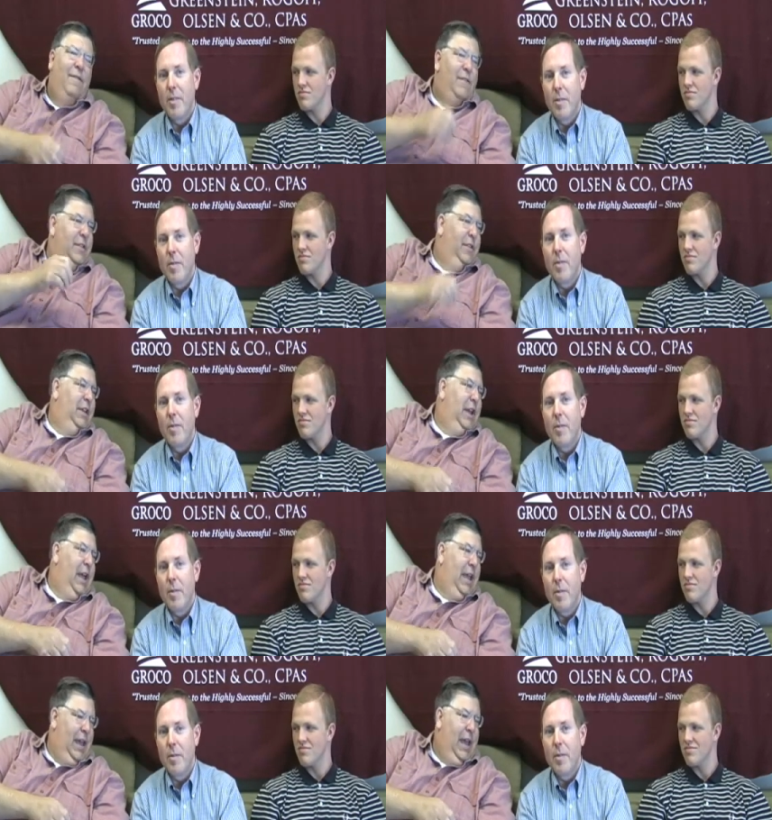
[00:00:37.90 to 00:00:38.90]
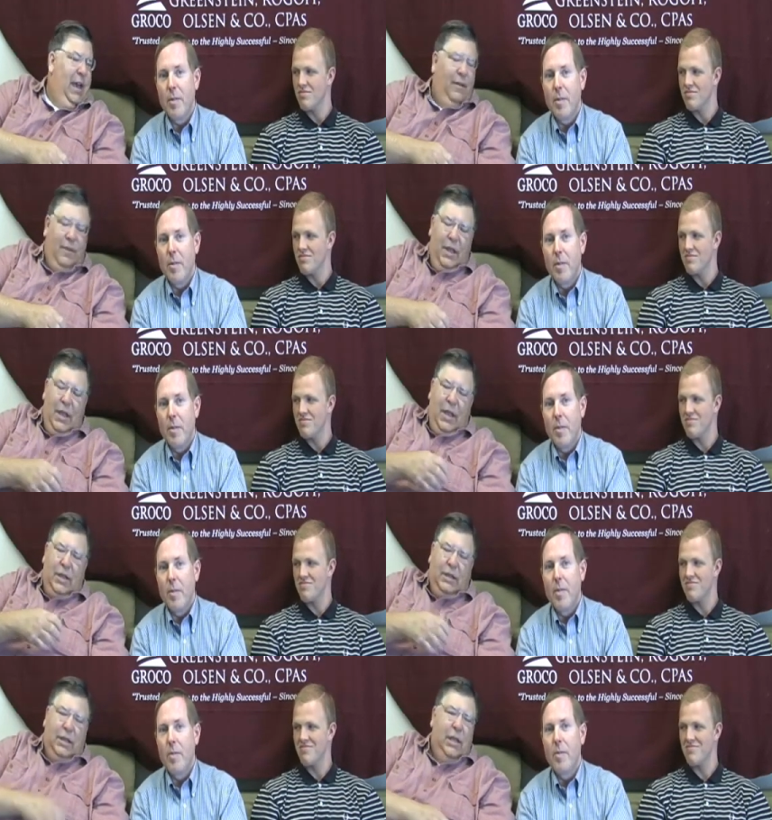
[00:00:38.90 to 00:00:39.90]
Speaker 1: everything I have
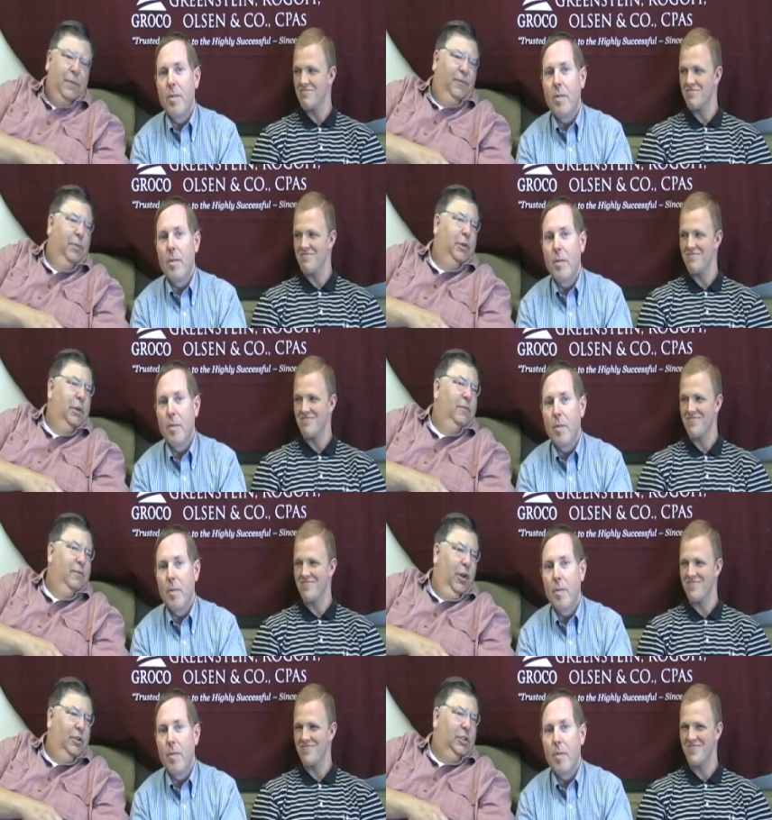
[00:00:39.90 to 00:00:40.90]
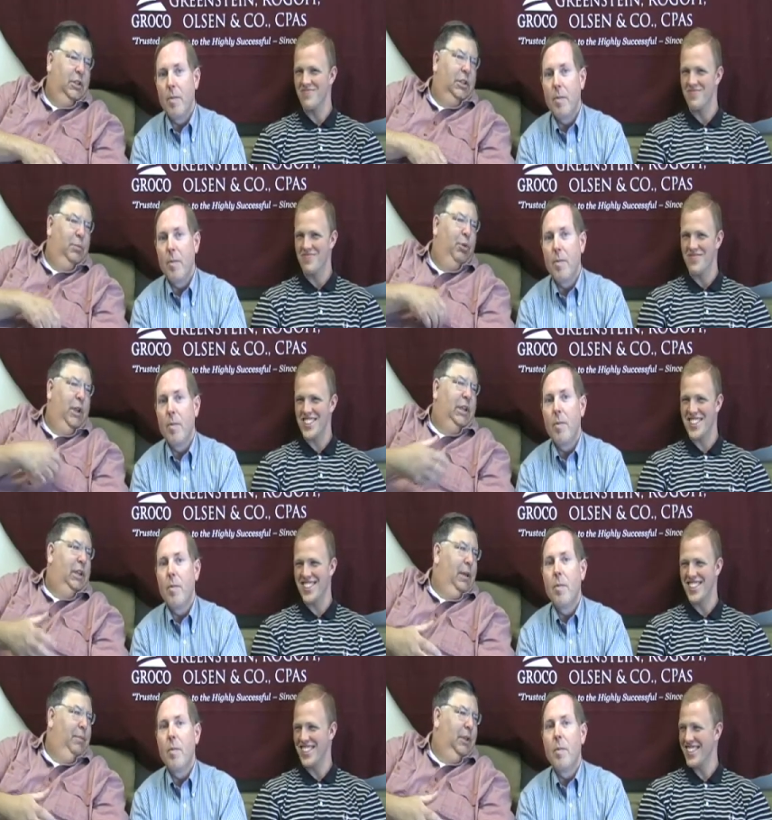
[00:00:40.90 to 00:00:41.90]
to keep from convulsively
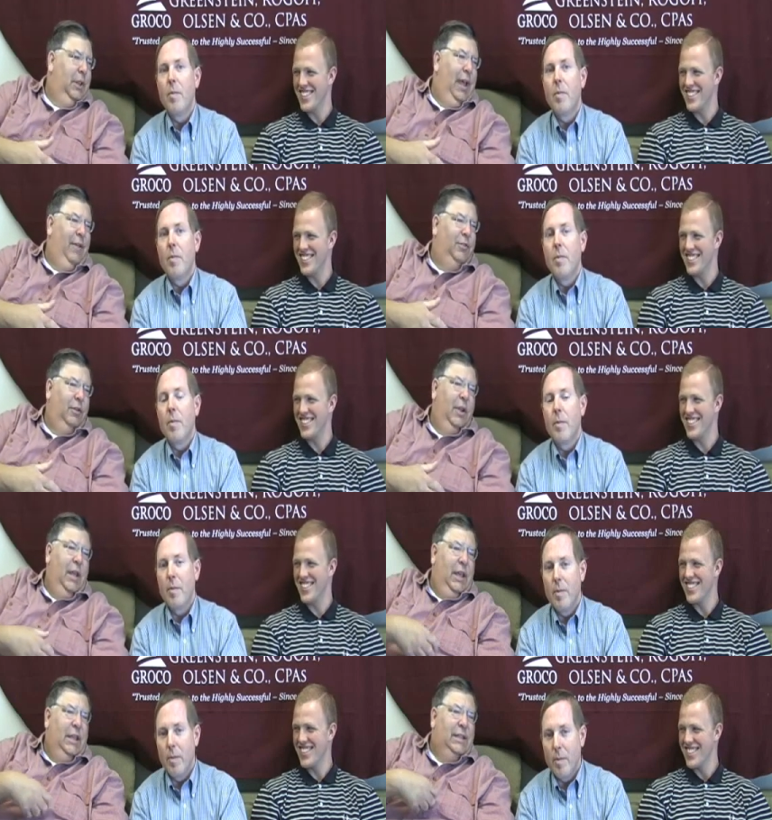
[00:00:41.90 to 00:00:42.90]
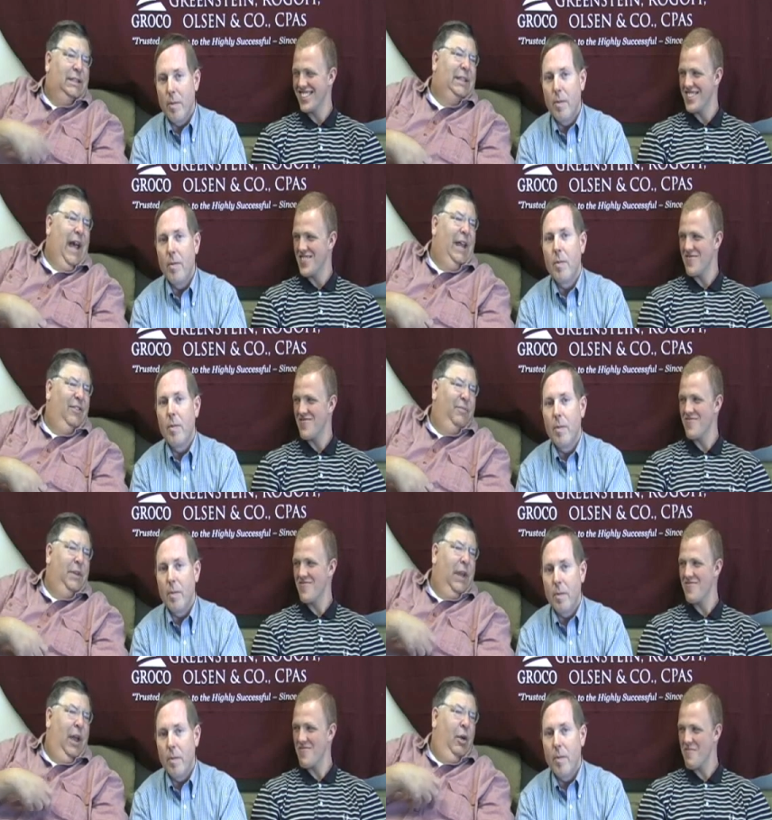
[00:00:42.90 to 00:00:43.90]
breaking up in laughter. Inside of
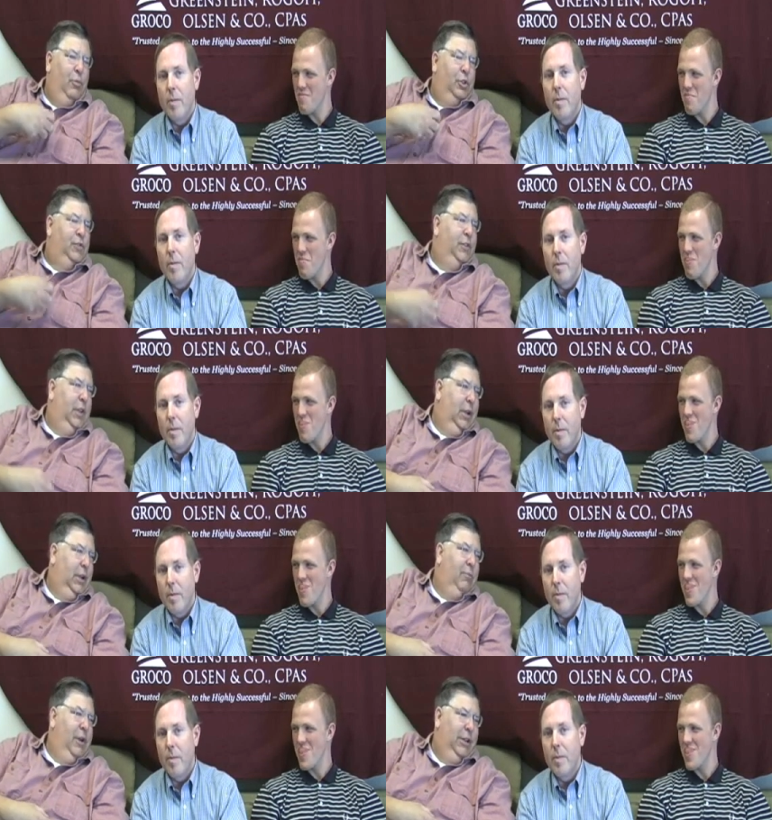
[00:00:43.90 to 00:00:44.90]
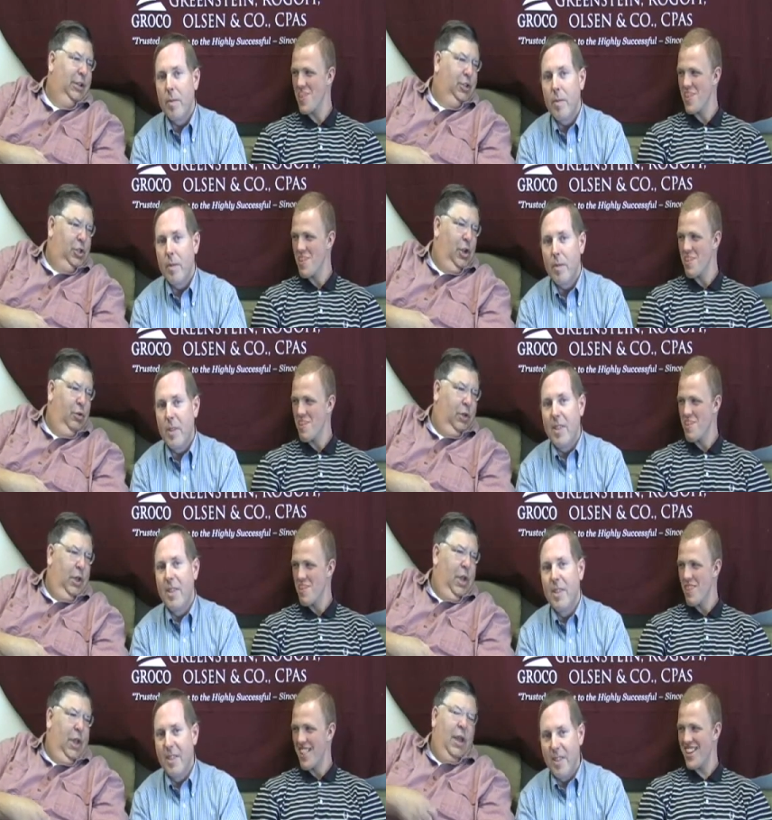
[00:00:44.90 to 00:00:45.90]
me, I almost feel like I'm ready to choke.
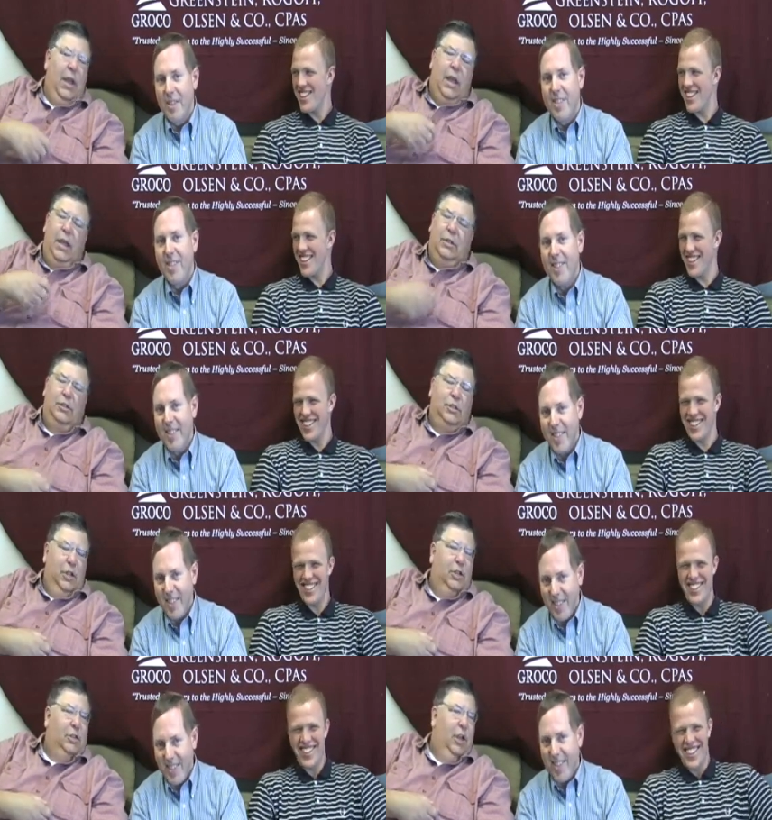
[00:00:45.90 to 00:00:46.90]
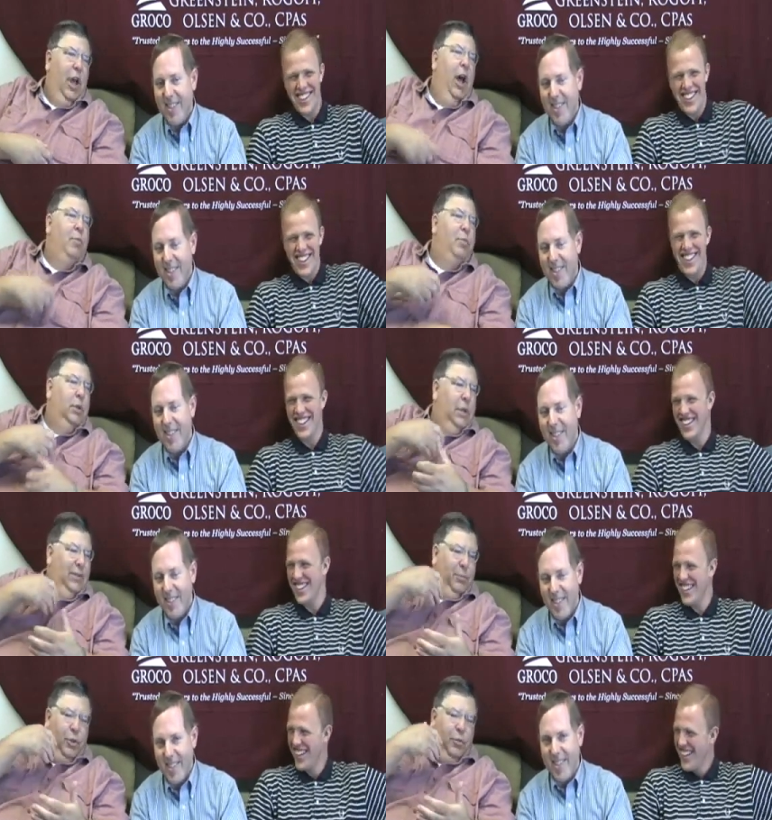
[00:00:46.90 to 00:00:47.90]
It's just
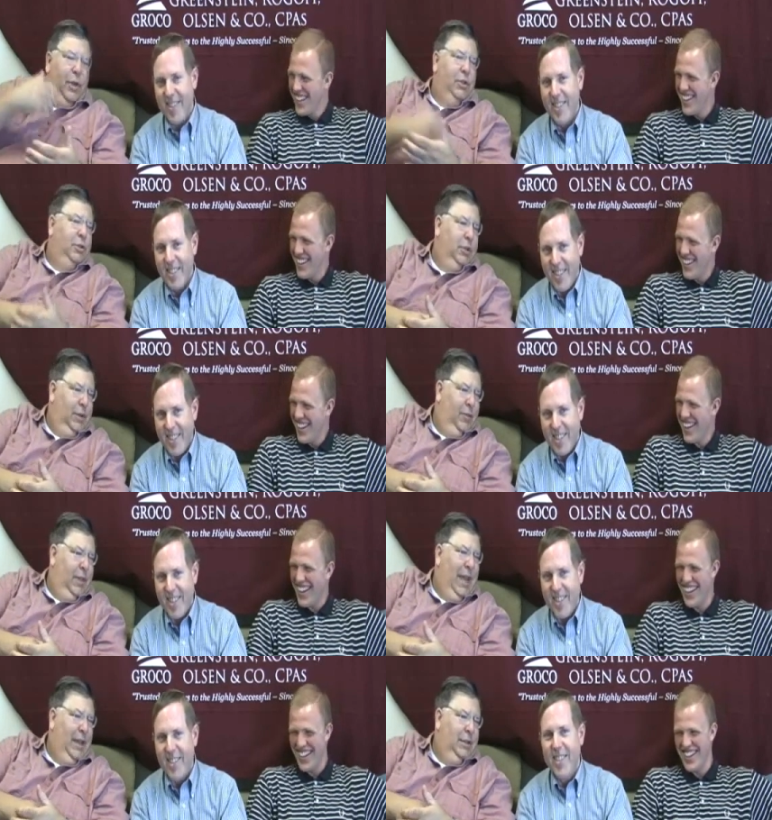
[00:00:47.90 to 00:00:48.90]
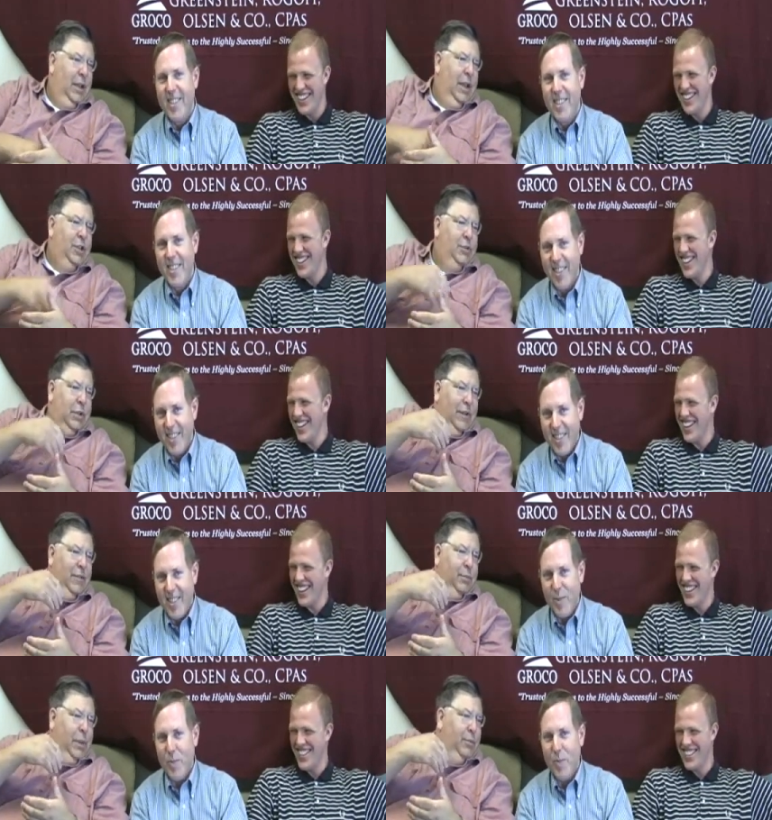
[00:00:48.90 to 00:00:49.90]
unbelievable the way you deliver that and you give
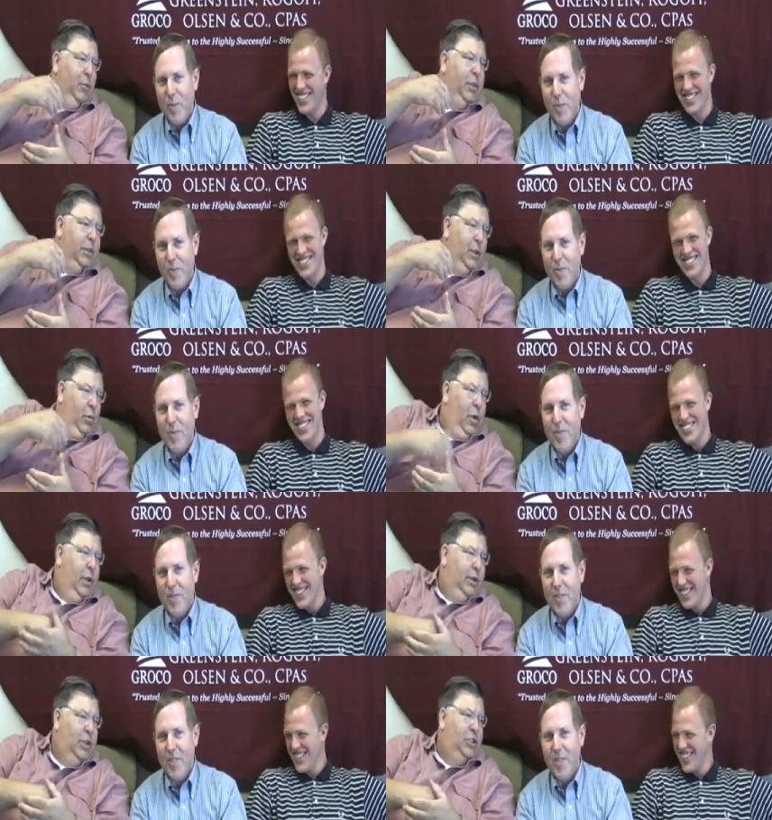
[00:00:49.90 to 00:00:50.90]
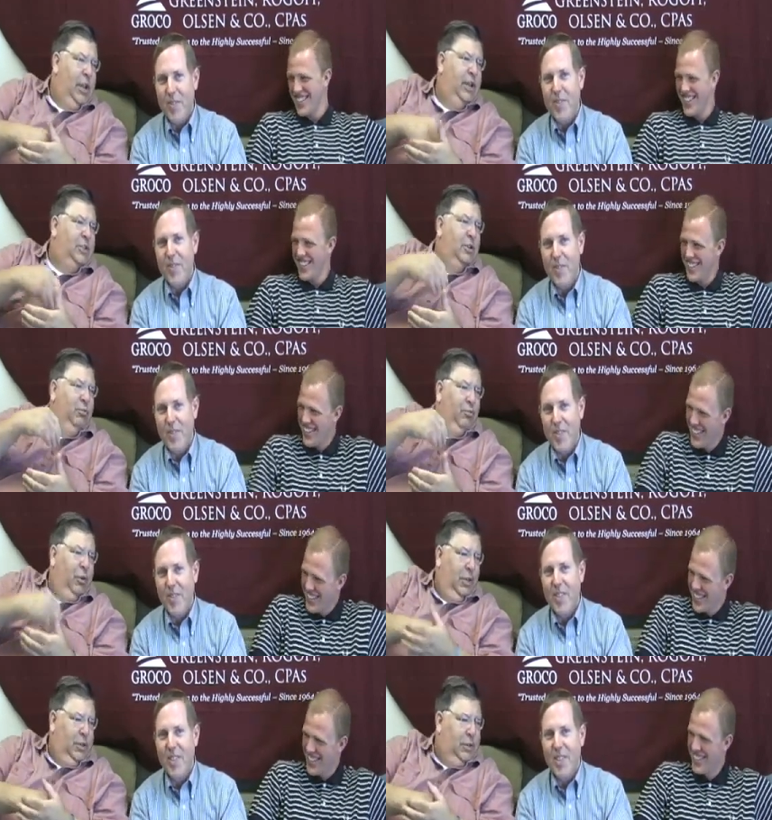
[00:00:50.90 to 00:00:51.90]
the people what they want a chance to
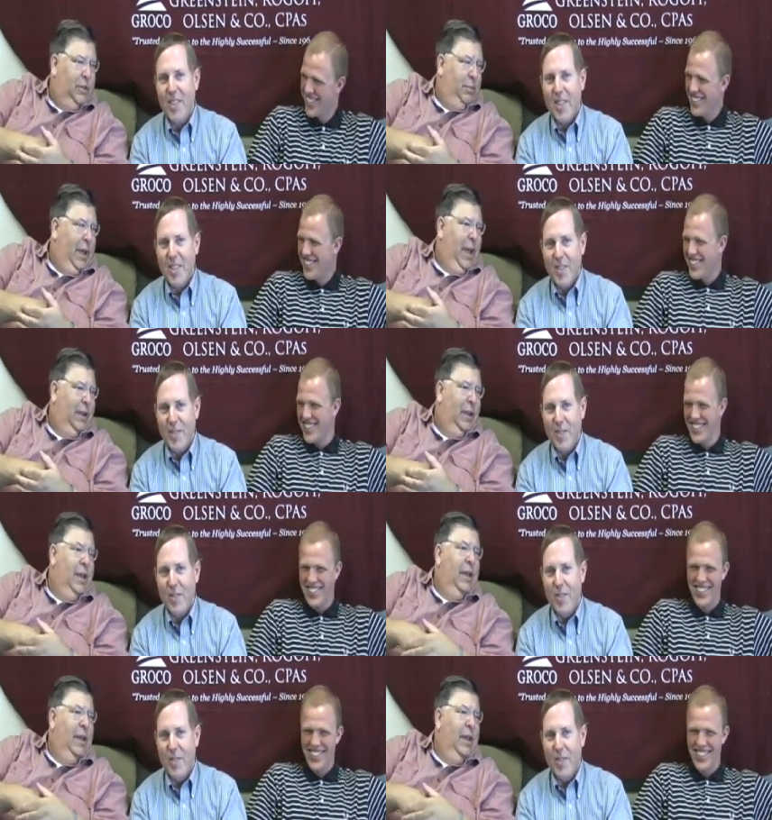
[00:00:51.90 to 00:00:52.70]
really sit back